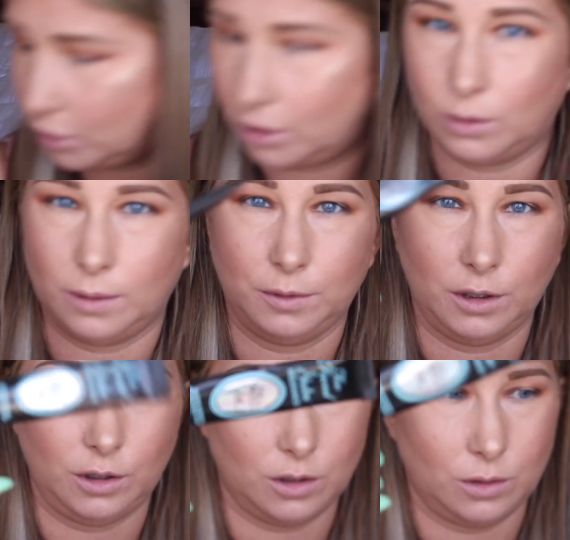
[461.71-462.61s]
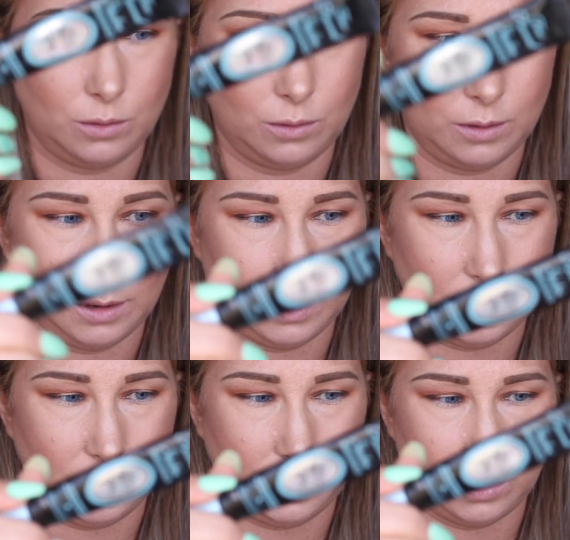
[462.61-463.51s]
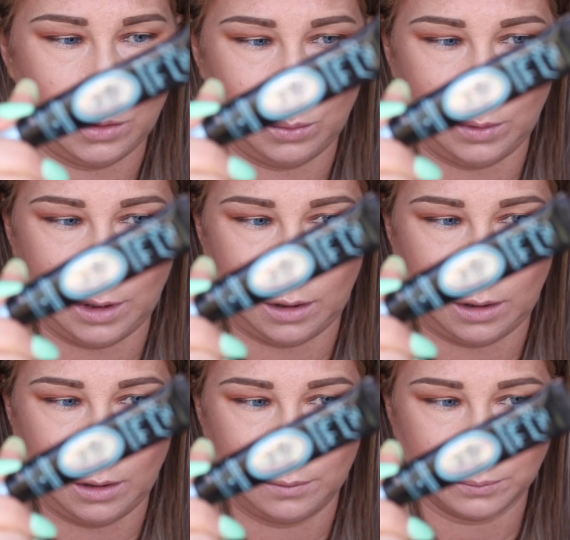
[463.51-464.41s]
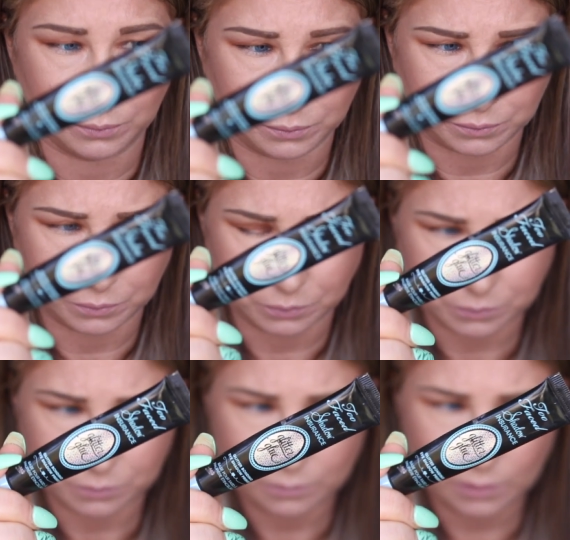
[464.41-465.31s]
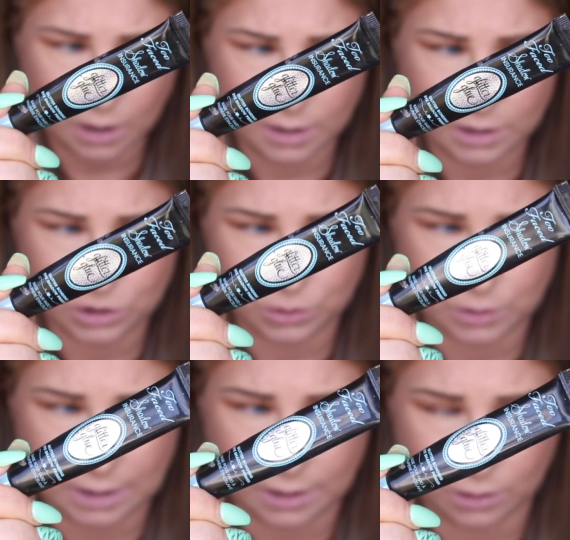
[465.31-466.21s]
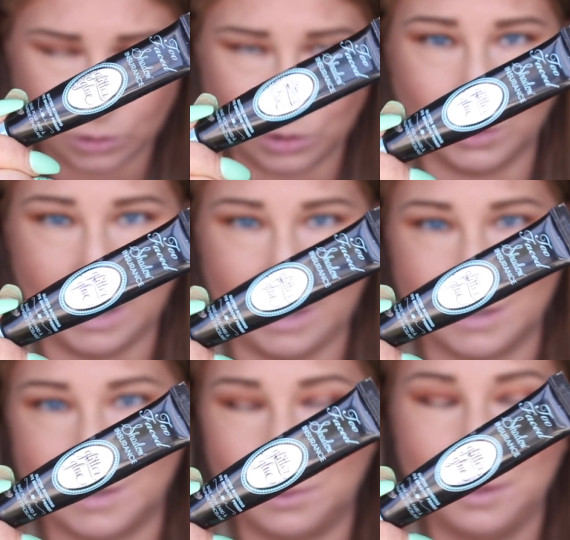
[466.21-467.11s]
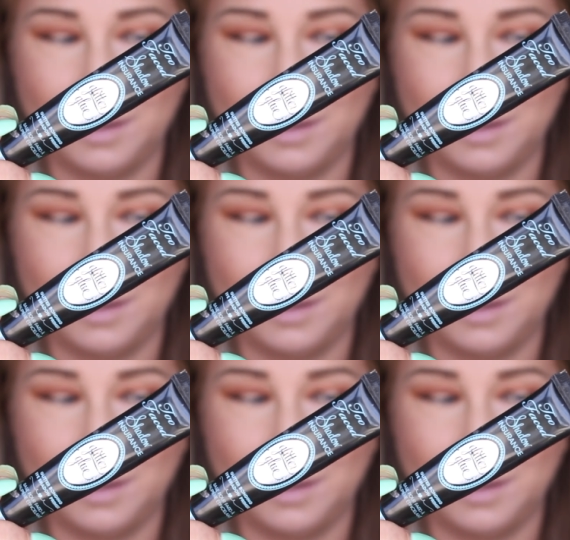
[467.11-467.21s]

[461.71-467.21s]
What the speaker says: So I'm going to go in with the Too Faced